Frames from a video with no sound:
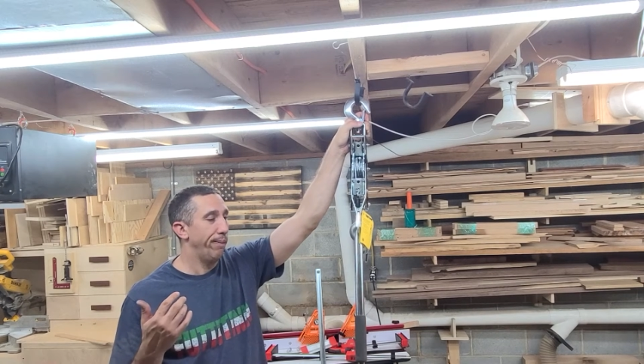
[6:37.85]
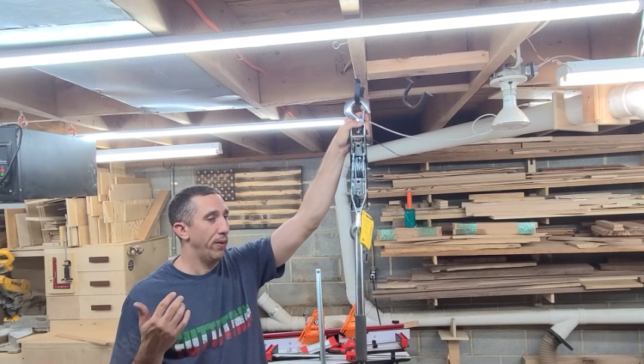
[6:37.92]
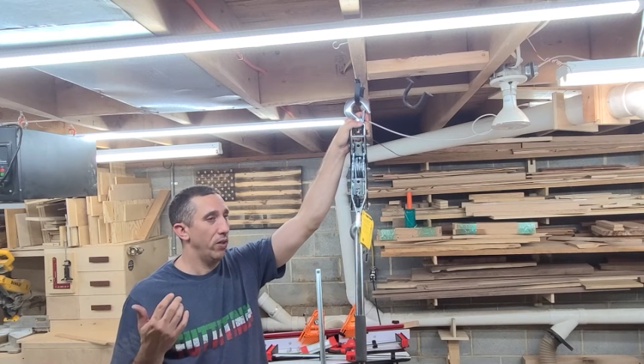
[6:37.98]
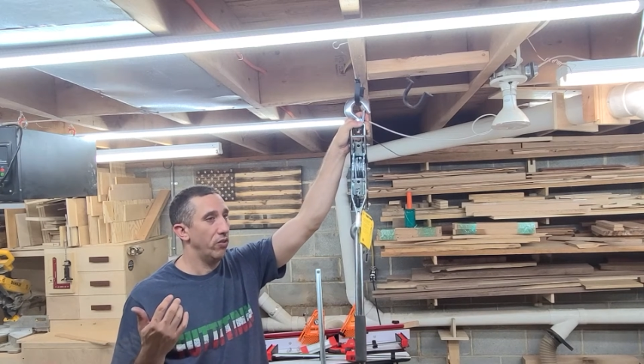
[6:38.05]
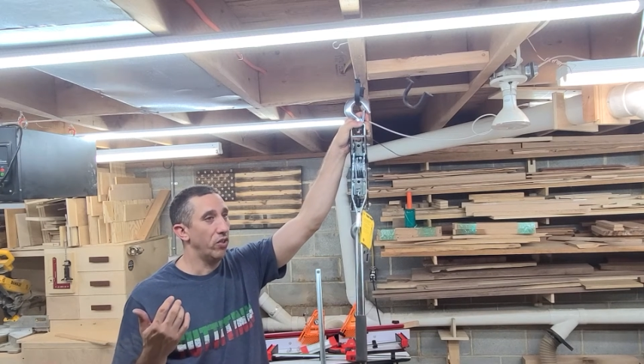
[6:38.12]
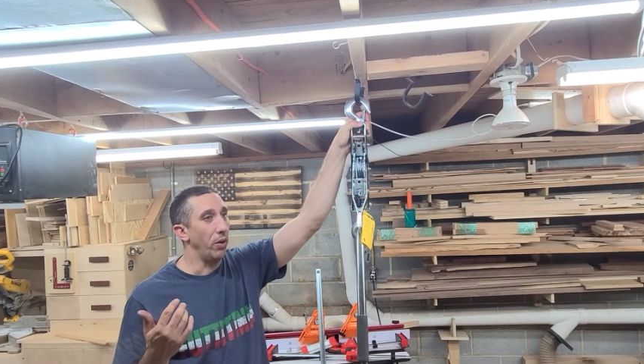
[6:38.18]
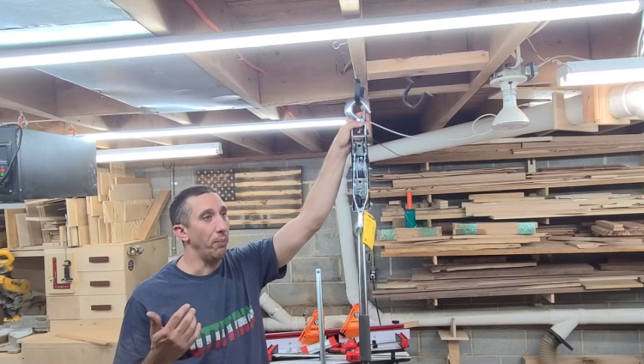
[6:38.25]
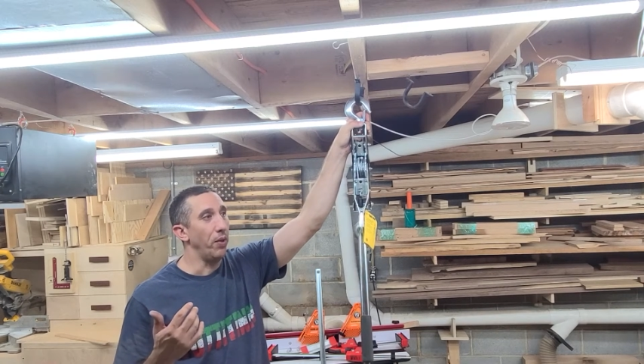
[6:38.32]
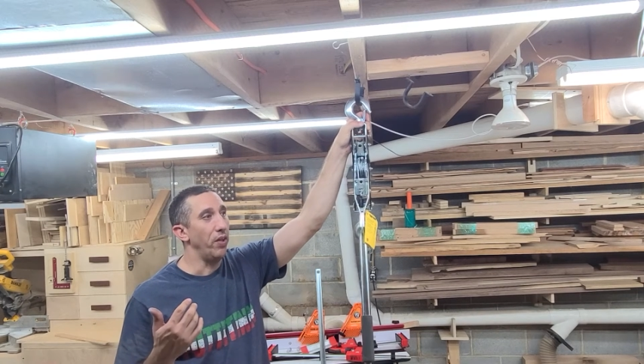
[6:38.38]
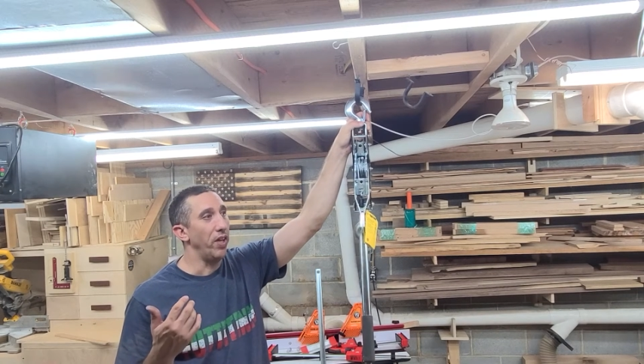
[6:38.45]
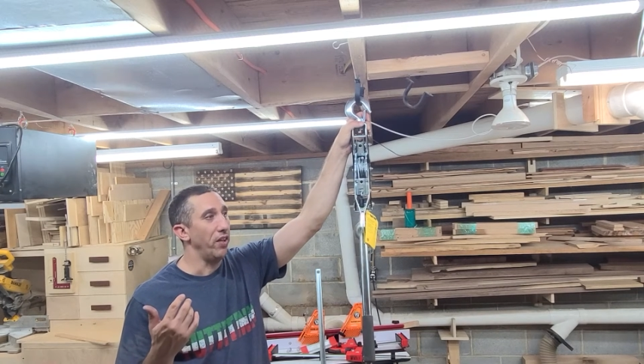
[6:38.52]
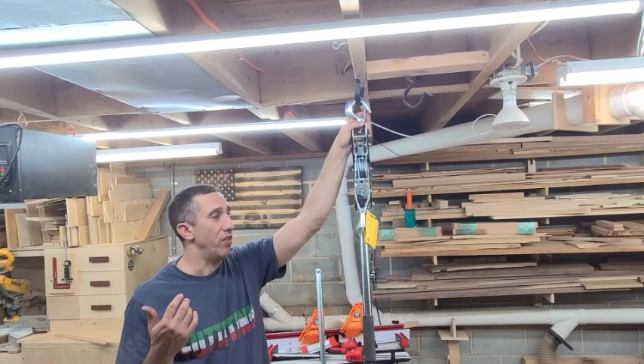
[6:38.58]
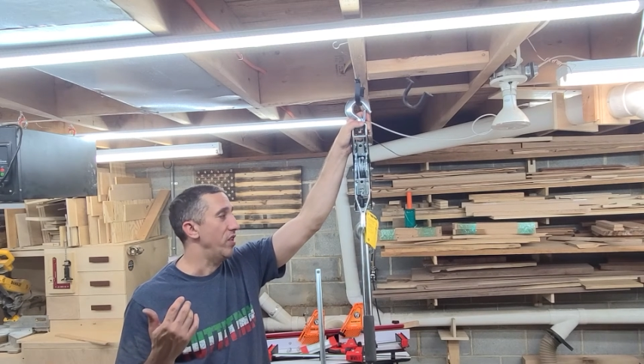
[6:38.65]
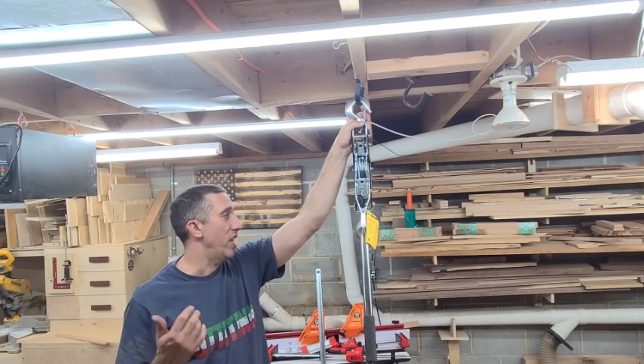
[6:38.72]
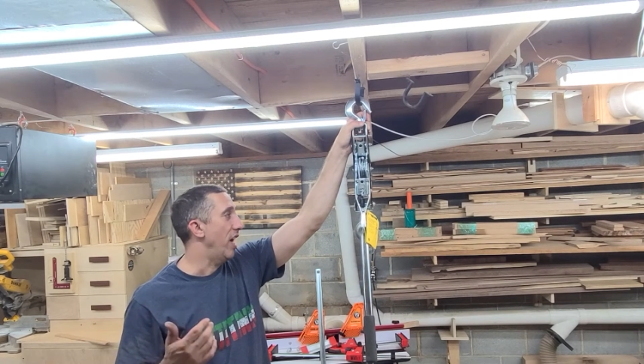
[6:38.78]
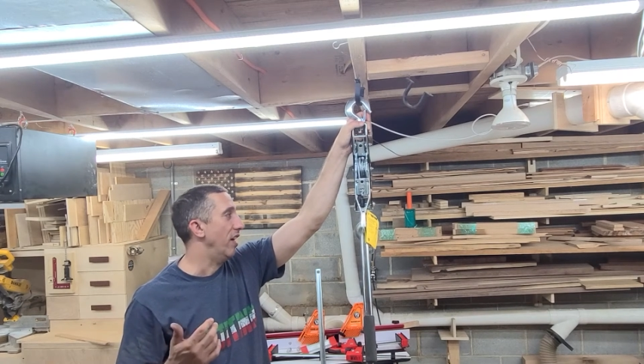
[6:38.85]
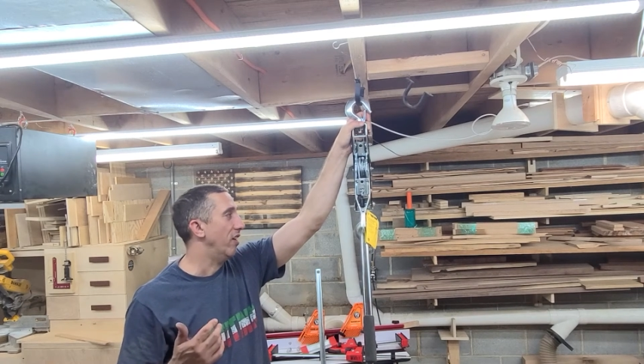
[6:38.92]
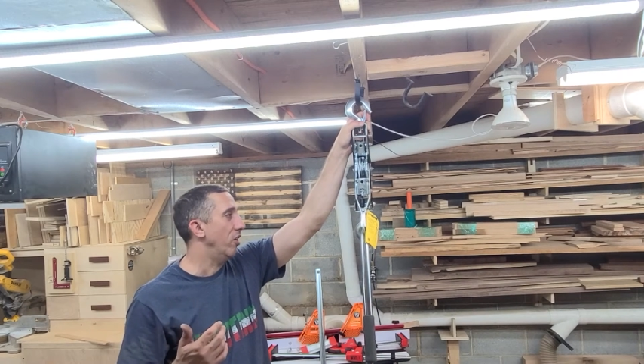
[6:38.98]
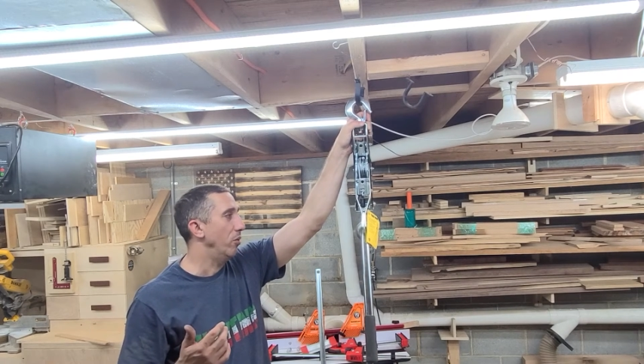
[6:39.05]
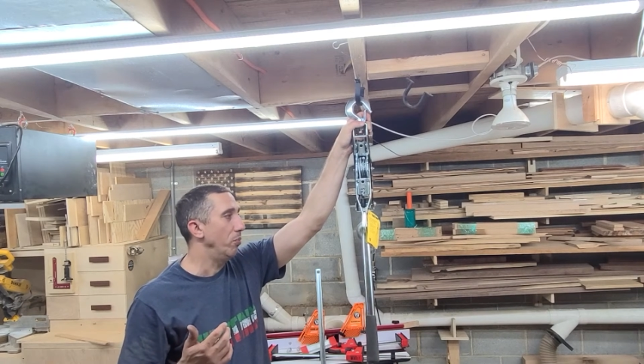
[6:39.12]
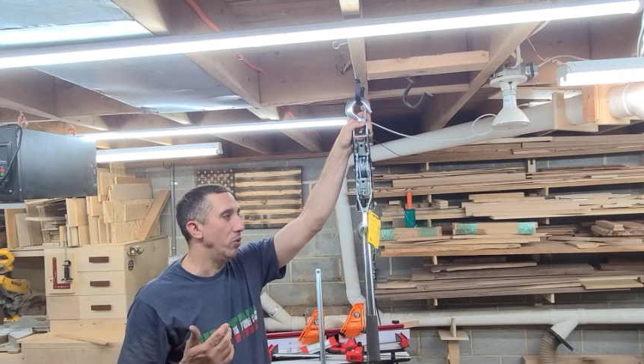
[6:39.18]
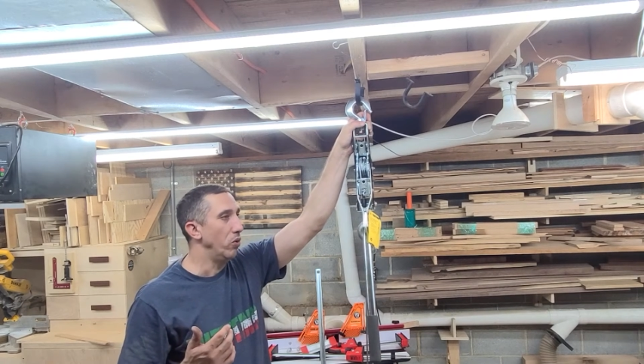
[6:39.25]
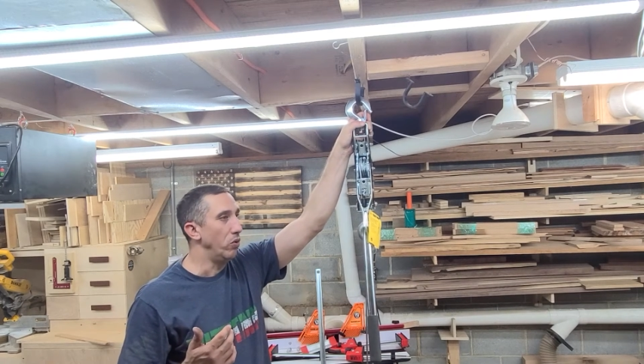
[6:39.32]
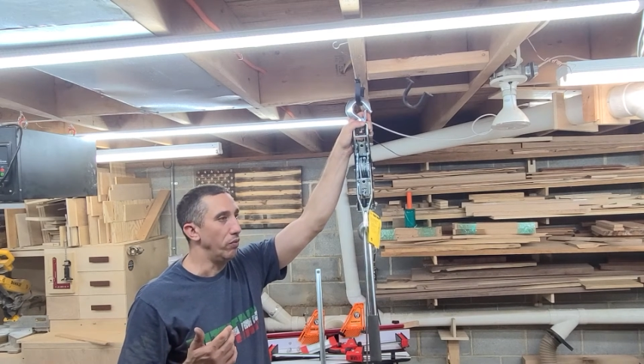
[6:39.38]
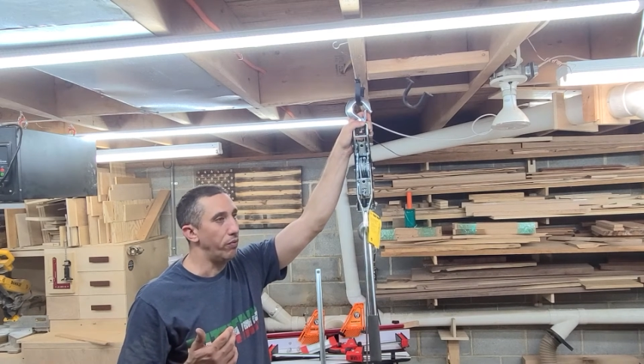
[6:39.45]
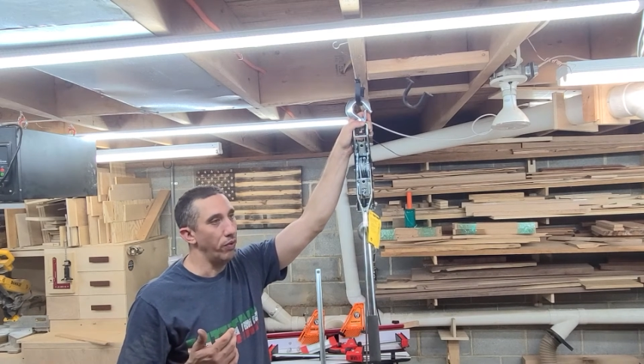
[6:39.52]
something that's not going to move,